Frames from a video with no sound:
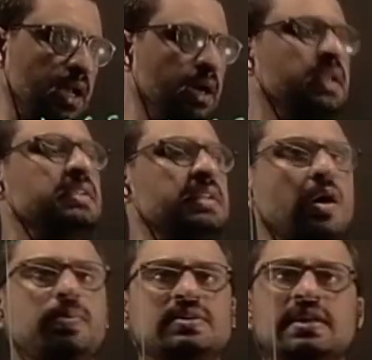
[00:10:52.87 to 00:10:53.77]
Current is
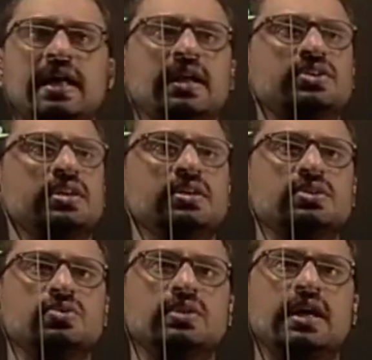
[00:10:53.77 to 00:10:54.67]
in the opposite
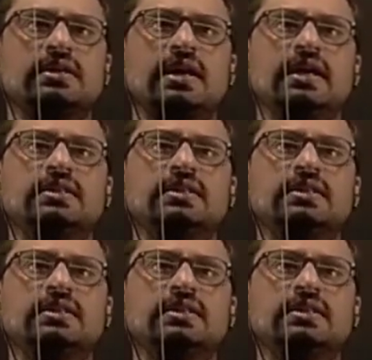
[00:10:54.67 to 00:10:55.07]
direction, so that